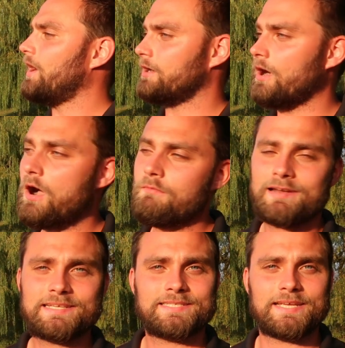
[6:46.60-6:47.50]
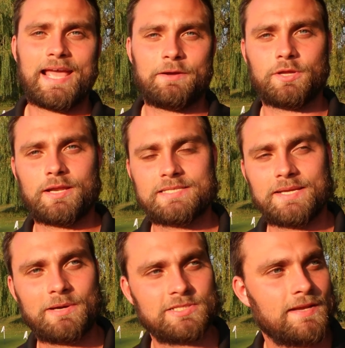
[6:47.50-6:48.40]
I can't really see how you're going to
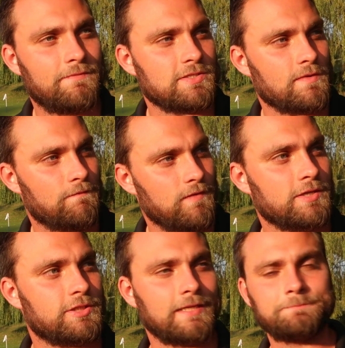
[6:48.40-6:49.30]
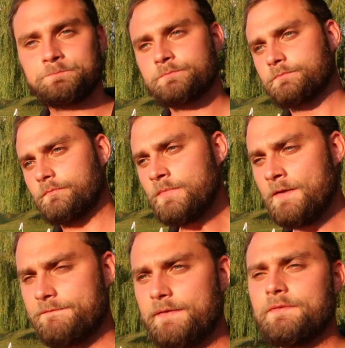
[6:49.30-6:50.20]
see much difference of flushing
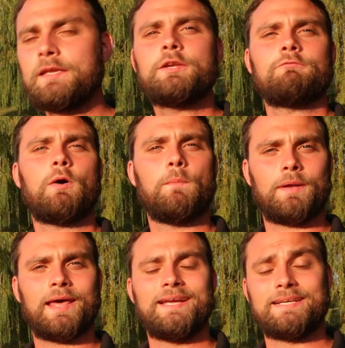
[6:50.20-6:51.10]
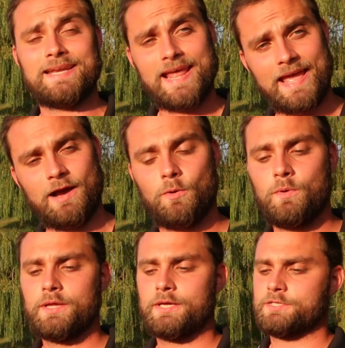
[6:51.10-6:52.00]
15-year-old blade
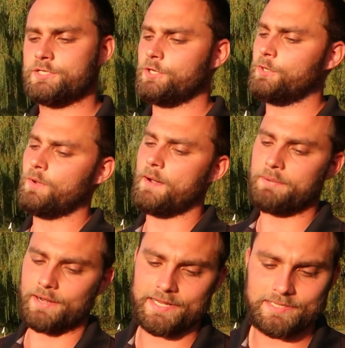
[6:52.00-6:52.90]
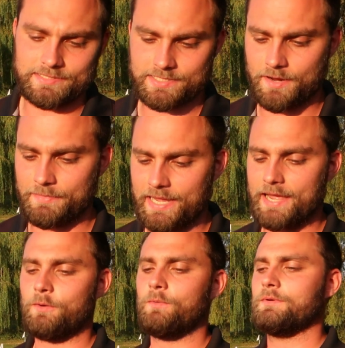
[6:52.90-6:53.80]
now to a blade that's coming
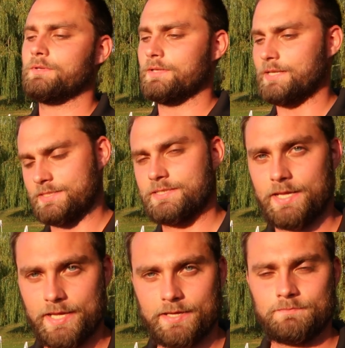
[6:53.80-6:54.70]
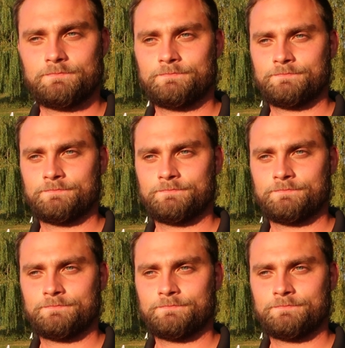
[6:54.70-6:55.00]
out this year.